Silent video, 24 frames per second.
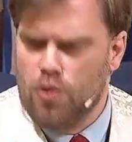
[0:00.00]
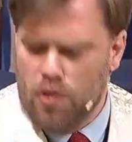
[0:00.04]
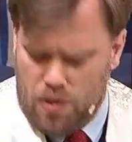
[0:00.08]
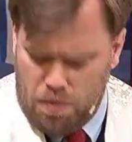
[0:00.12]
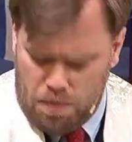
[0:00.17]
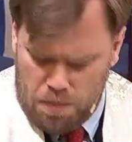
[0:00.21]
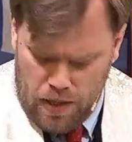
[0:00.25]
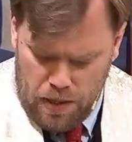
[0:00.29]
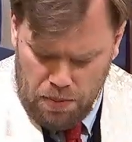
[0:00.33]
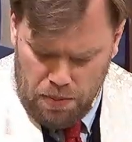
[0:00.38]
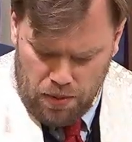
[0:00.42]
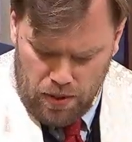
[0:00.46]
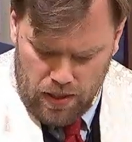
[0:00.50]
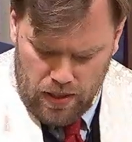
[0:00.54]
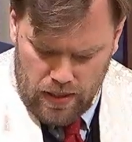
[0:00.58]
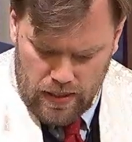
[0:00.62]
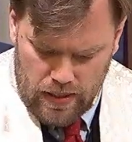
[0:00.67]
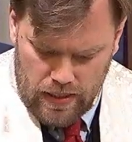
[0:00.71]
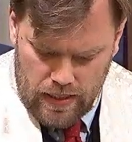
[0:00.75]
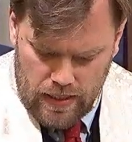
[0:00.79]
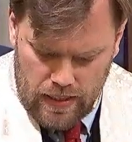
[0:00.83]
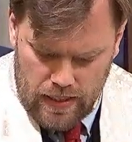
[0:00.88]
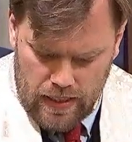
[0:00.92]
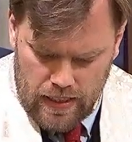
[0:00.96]
the people
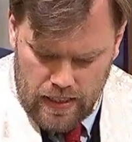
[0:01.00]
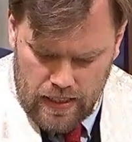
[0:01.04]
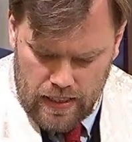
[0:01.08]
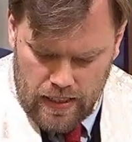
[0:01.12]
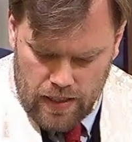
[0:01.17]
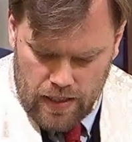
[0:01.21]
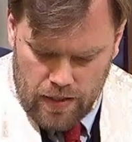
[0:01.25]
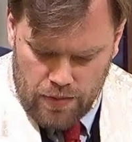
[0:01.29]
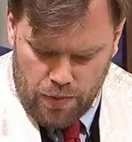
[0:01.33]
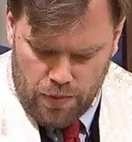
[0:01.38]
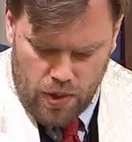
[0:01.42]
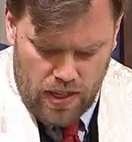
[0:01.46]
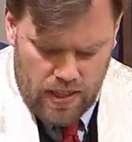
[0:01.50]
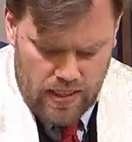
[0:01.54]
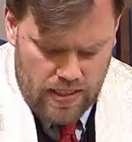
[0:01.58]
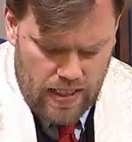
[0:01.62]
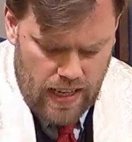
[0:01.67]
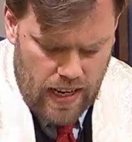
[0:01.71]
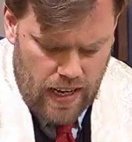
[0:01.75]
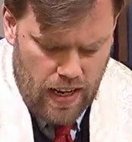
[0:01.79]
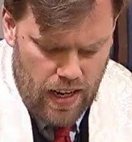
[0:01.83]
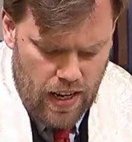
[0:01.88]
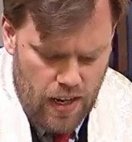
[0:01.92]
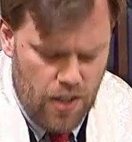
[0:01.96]
for he
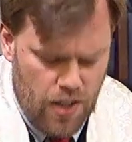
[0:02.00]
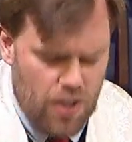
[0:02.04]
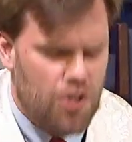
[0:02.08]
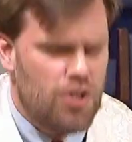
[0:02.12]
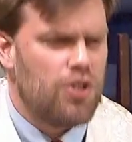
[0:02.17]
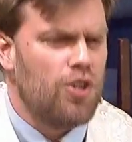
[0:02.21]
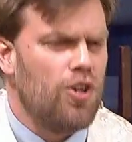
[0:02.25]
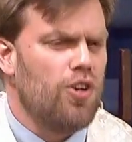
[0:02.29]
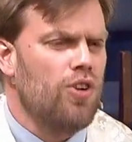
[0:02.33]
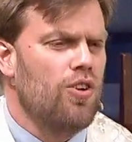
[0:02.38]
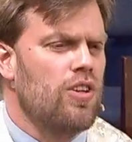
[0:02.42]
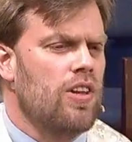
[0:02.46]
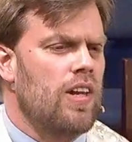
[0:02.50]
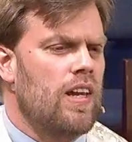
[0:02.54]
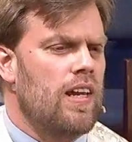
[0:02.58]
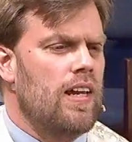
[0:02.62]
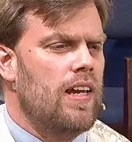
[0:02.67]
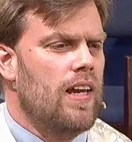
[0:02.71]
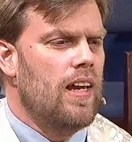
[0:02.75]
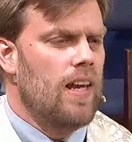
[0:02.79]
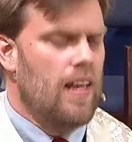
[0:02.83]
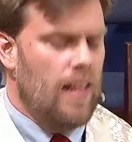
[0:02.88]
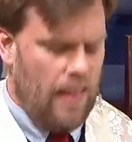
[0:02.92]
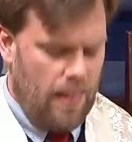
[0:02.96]
said,
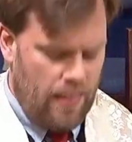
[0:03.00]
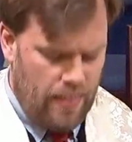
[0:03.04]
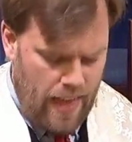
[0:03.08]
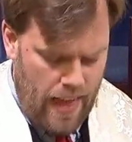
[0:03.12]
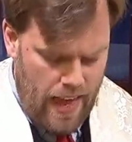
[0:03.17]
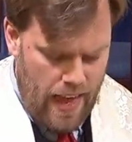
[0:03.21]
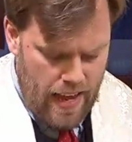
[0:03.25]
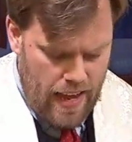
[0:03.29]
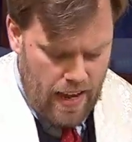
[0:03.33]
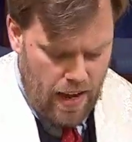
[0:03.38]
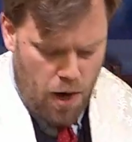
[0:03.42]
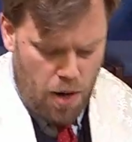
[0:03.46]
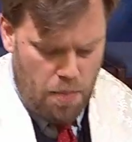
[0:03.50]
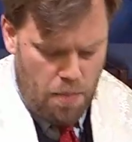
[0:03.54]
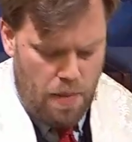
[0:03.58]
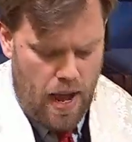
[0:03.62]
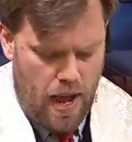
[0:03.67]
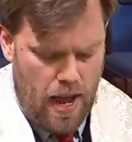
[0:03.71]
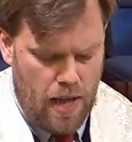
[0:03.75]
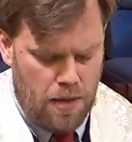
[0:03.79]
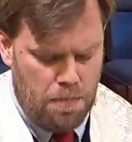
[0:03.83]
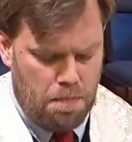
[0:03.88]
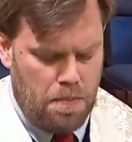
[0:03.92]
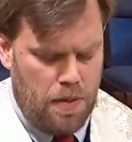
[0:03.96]
Surely they are
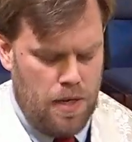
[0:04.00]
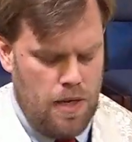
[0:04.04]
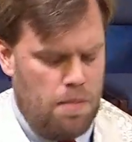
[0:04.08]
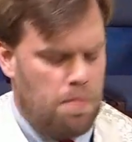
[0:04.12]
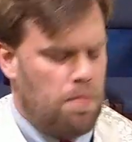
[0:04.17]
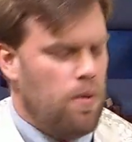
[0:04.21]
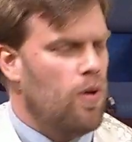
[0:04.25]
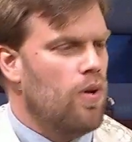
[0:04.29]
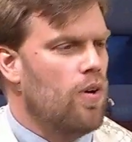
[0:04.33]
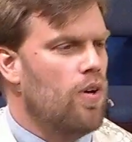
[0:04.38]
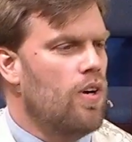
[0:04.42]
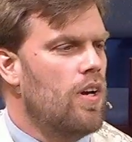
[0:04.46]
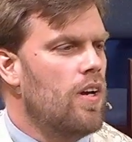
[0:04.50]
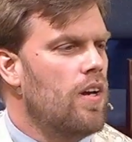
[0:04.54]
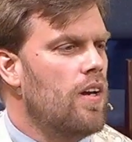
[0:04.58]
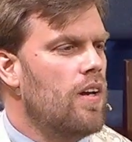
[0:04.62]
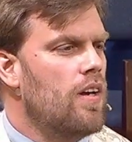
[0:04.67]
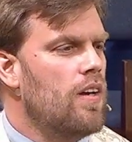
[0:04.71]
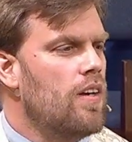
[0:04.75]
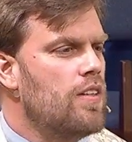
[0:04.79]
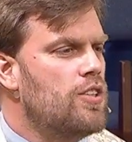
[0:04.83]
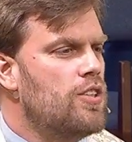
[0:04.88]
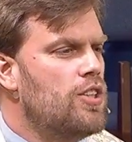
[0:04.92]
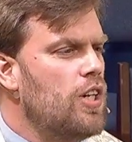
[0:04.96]
my people,
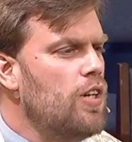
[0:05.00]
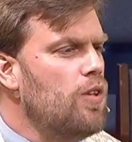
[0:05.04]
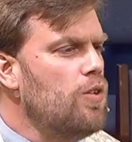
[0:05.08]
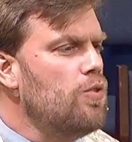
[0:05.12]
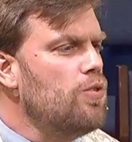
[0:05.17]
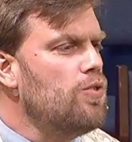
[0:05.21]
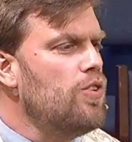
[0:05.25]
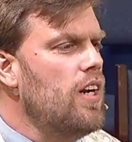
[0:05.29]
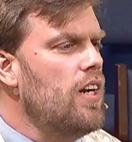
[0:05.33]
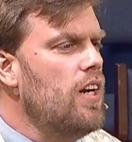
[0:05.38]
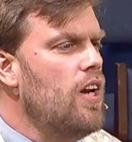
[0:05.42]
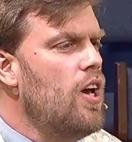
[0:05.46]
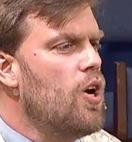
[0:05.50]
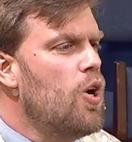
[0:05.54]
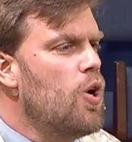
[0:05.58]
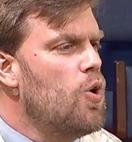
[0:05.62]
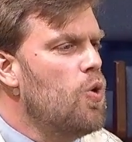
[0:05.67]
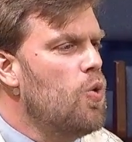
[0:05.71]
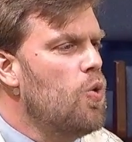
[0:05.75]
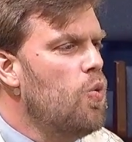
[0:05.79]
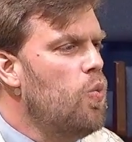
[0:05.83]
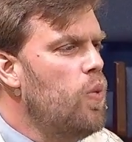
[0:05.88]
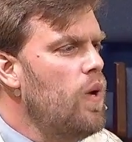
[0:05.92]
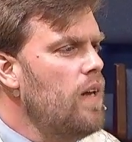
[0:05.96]
children
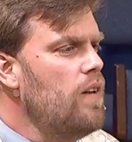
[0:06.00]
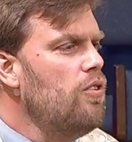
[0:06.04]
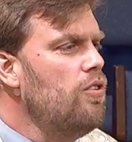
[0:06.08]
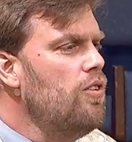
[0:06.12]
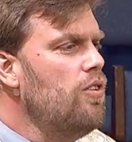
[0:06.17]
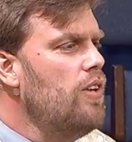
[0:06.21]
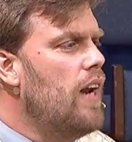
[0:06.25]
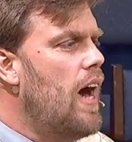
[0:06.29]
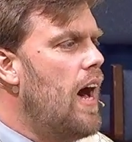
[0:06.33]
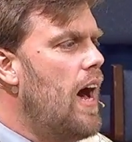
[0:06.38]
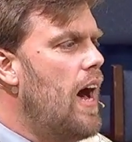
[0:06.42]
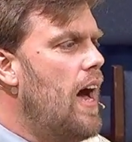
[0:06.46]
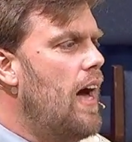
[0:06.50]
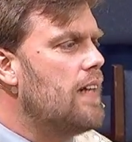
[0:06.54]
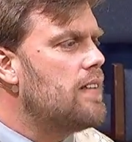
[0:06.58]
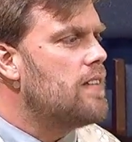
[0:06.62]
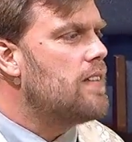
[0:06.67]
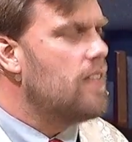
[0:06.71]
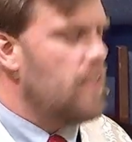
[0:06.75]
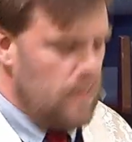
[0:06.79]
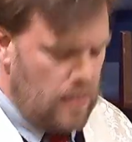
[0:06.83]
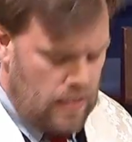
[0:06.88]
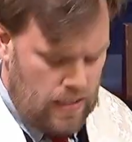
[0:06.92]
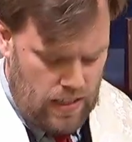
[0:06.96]
who will
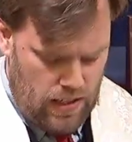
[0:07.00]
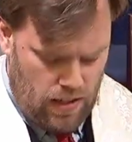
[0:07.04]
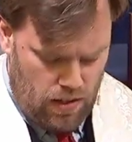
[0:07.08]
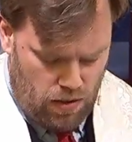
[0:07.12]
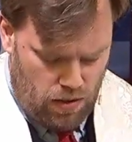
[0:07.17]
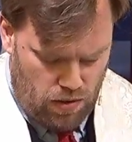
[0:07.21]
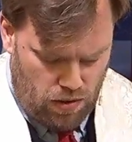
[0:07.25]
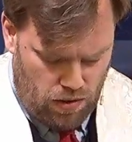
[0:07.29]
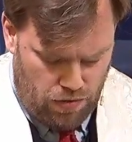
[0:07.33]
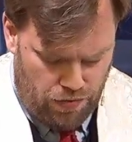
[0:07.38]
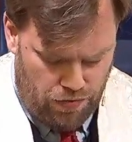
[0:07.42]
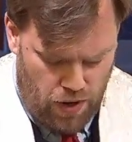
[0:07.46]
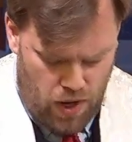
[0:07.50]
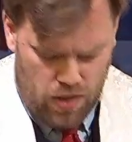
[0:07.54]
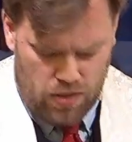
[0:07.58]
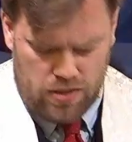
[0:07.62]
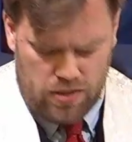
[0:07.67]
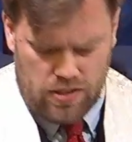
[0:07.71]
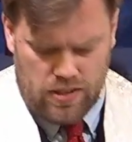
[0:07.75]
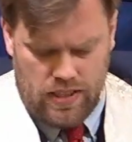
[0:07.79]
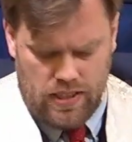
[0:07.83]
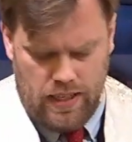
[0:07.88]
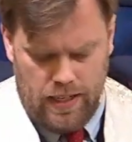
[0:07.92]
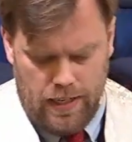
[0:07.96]
not deal
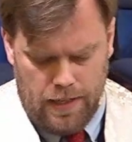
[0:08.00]
falsely.